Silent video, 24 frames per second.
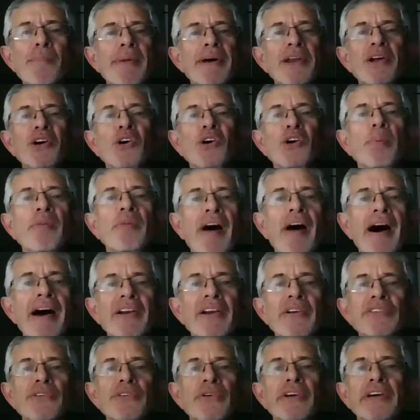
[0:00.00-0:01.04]
all the medical
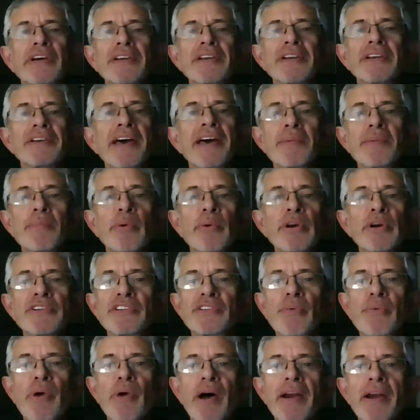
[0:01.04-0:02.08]
providers are getting data
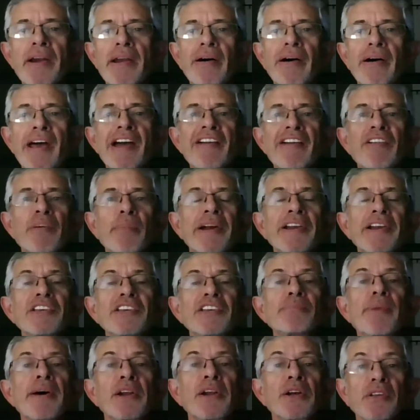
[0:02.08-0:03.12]
breaches right now.
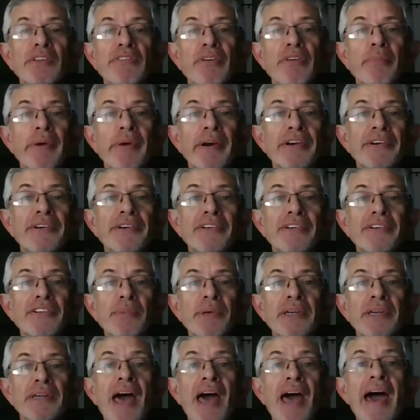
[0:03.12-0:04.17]
Everybody's medical information is
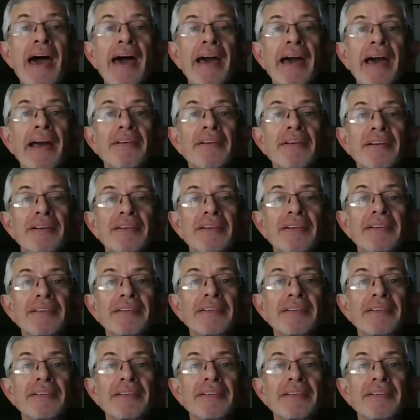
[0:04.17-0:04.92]
being Look, hacked.